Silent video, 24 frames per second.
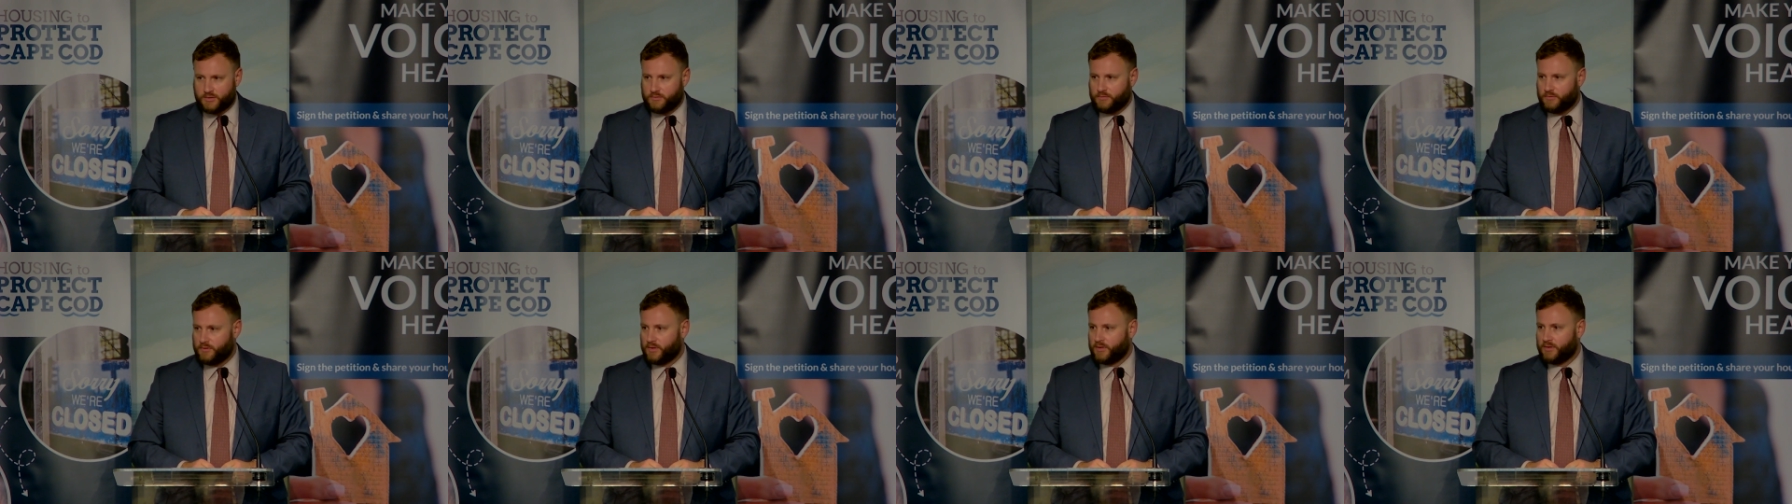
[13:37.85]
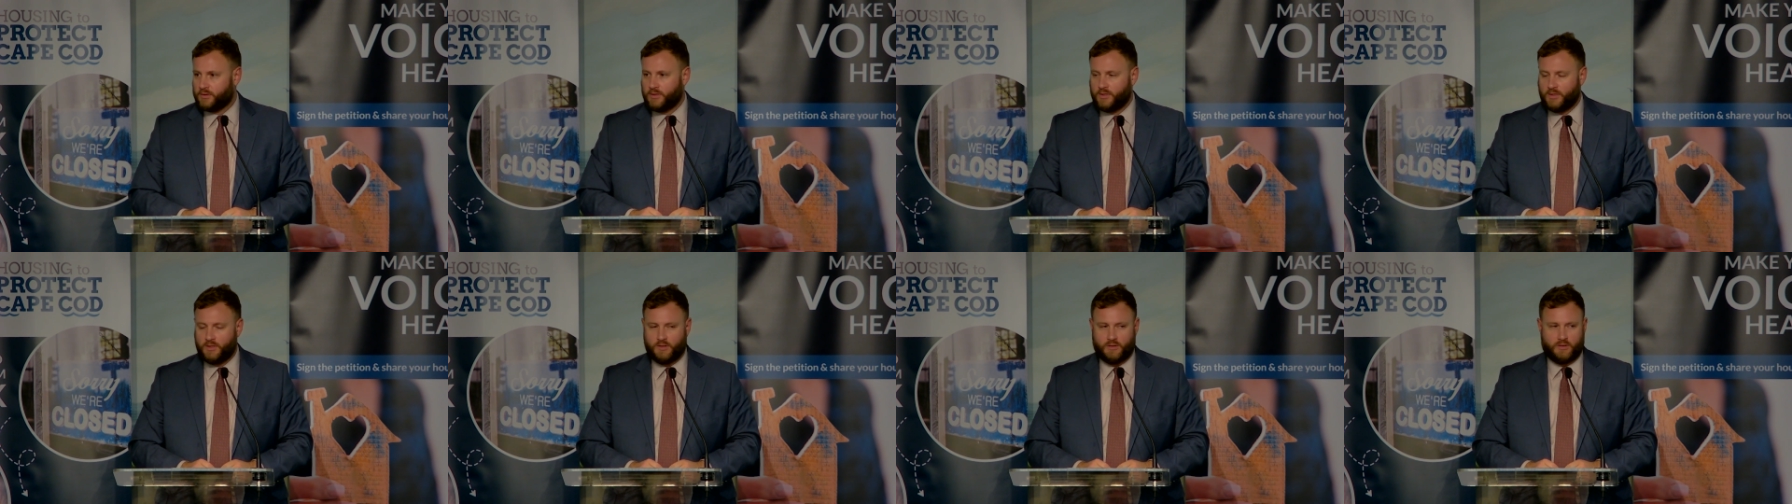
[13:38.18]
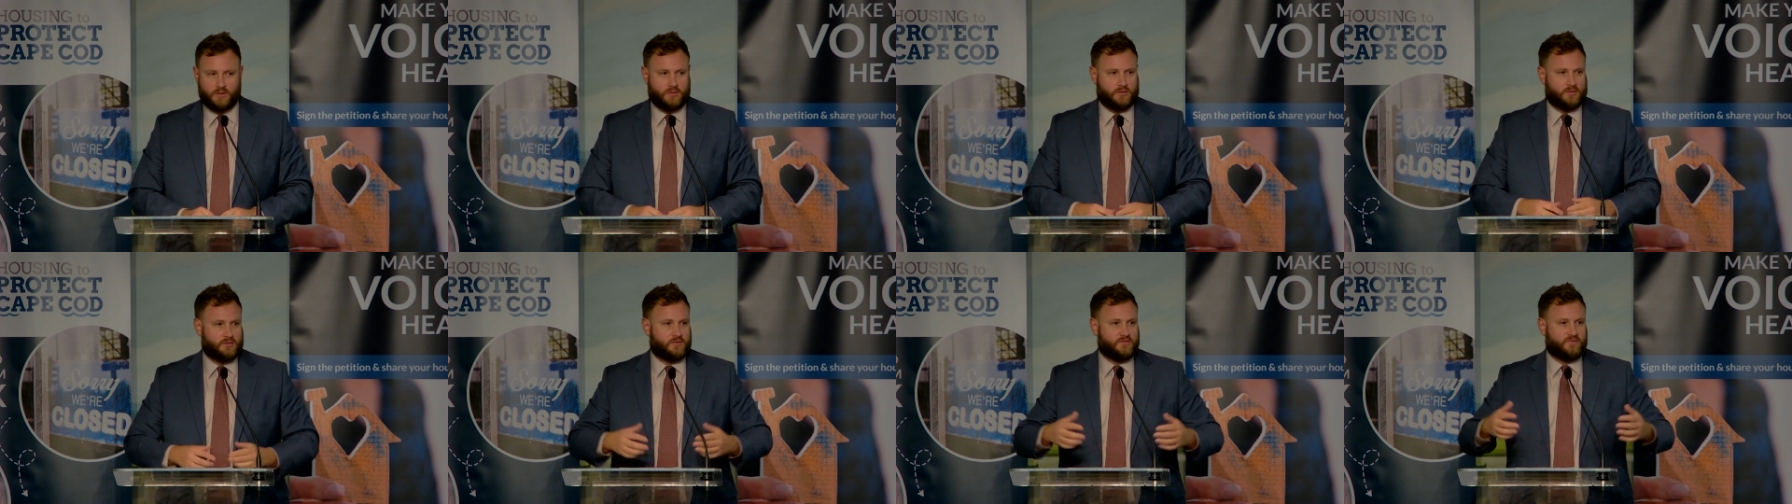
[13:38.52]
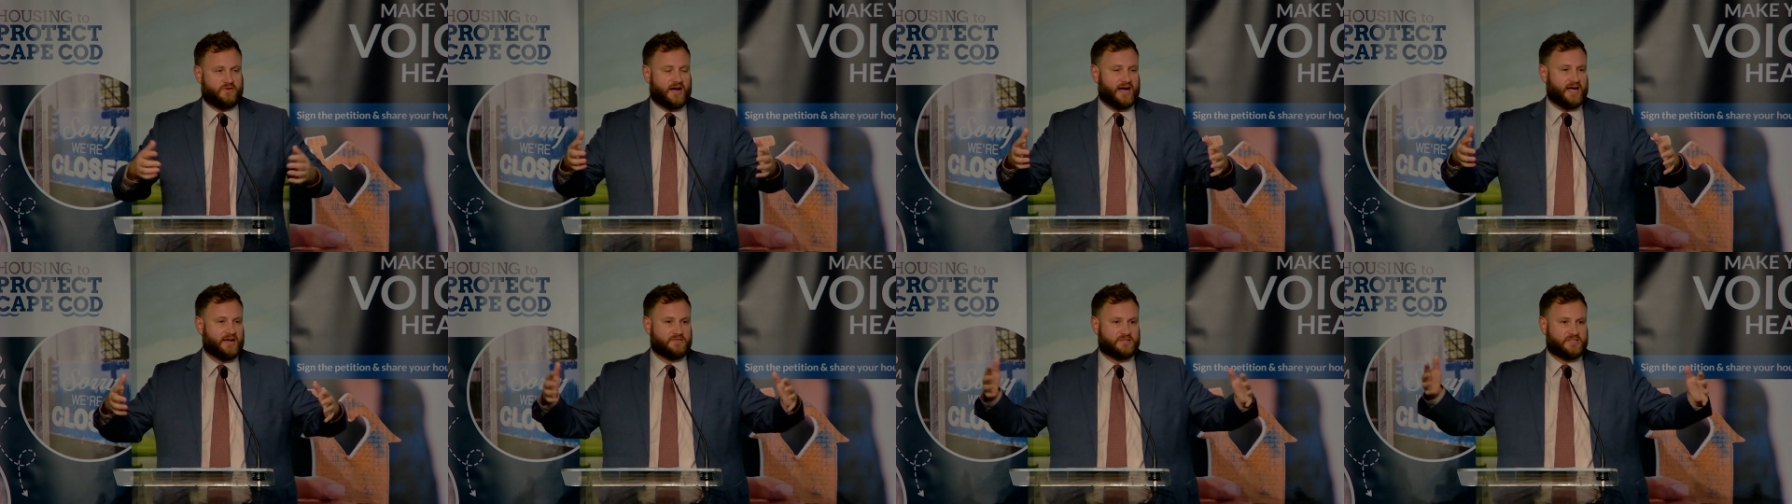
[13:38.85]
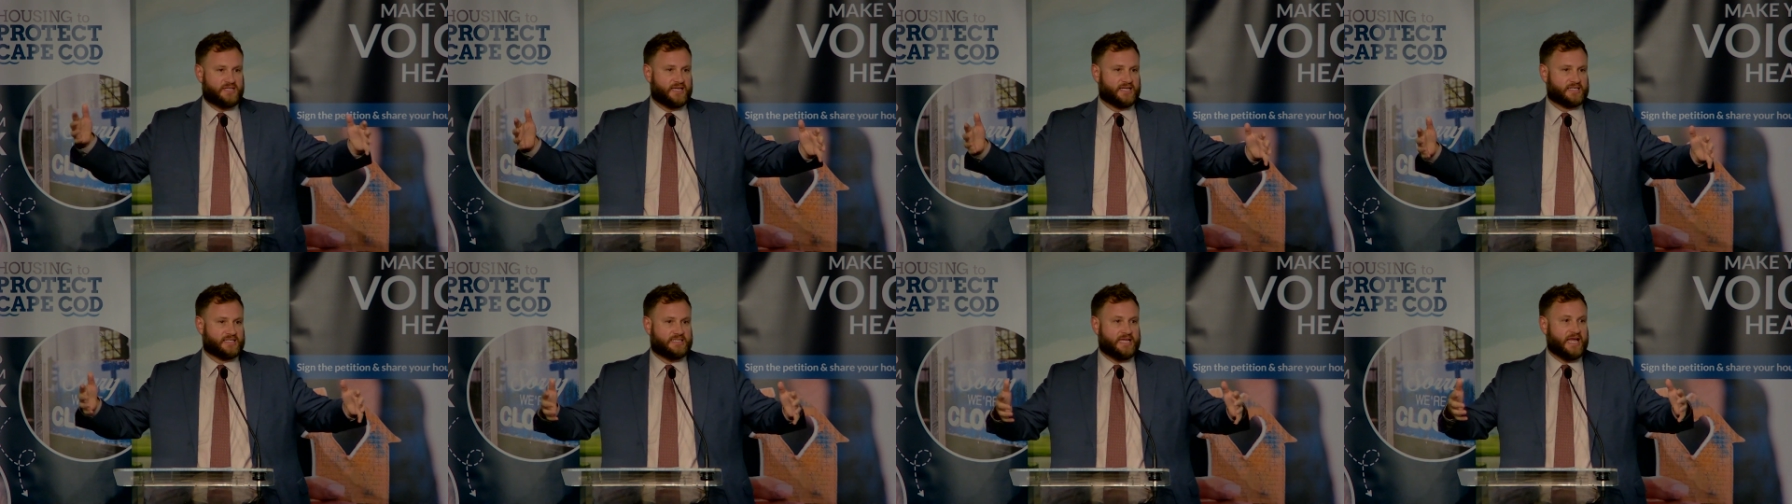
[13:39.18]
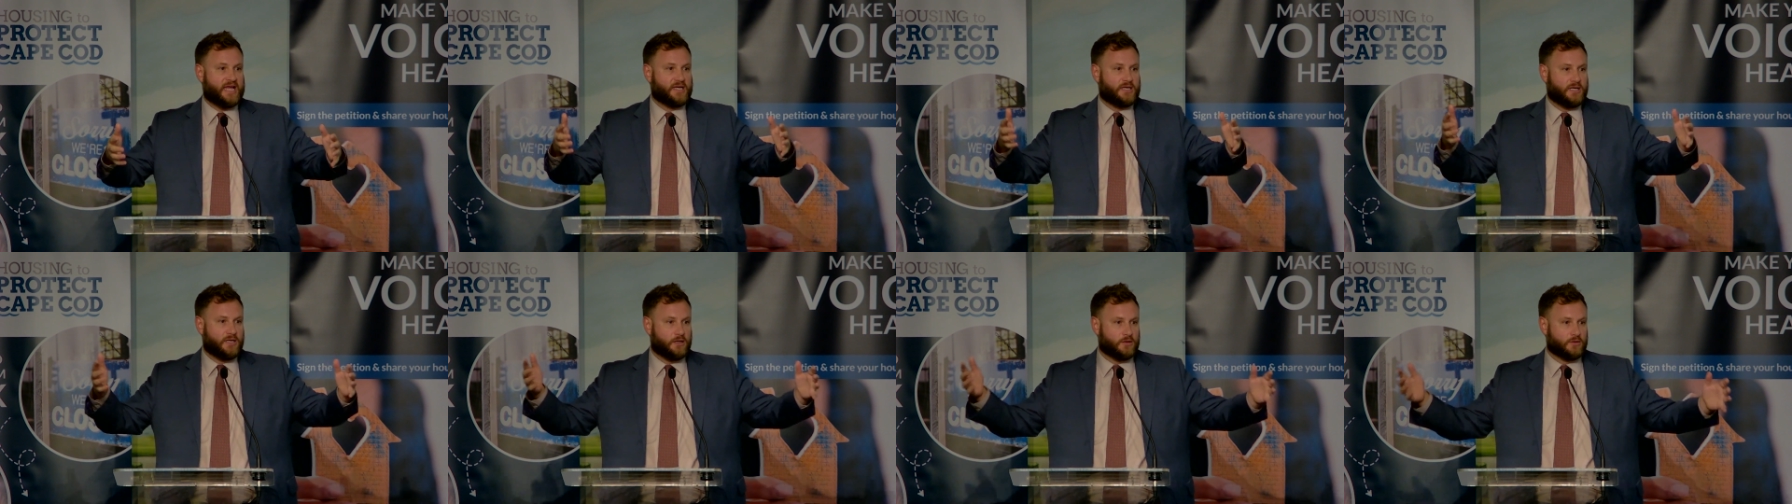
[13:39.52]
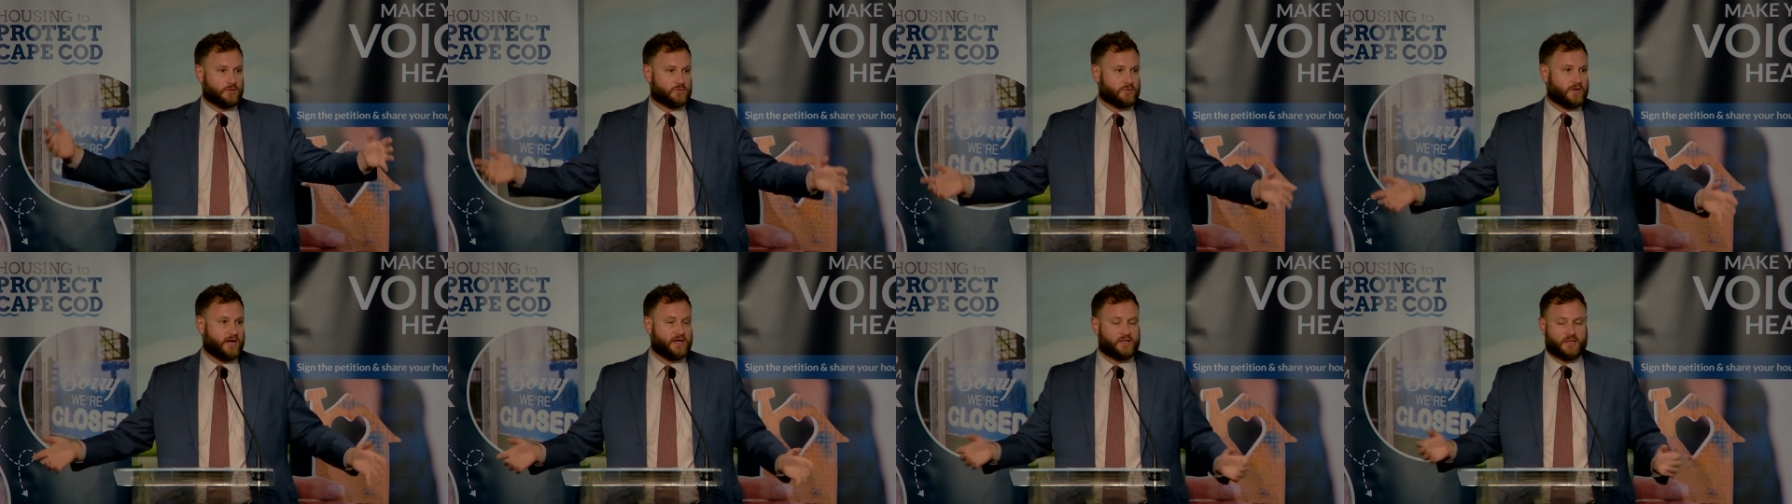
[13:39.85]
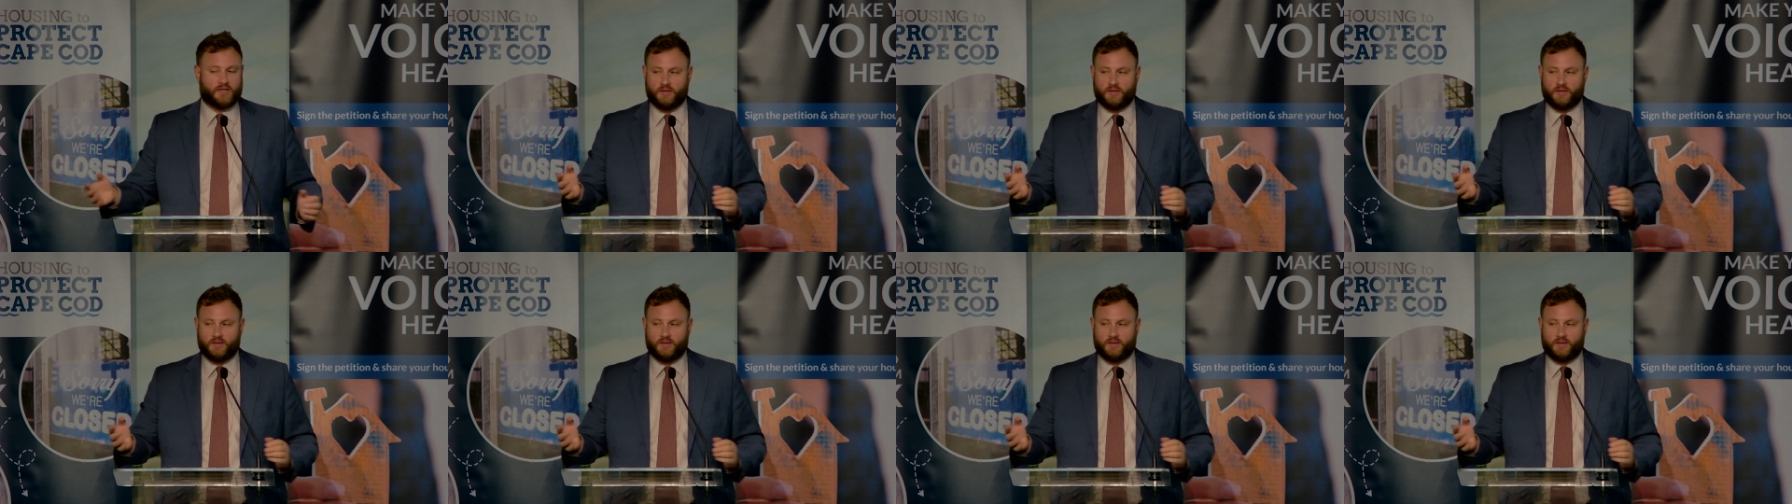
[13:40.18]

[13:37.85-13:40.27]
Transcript: or 5, 6, 10 years, right?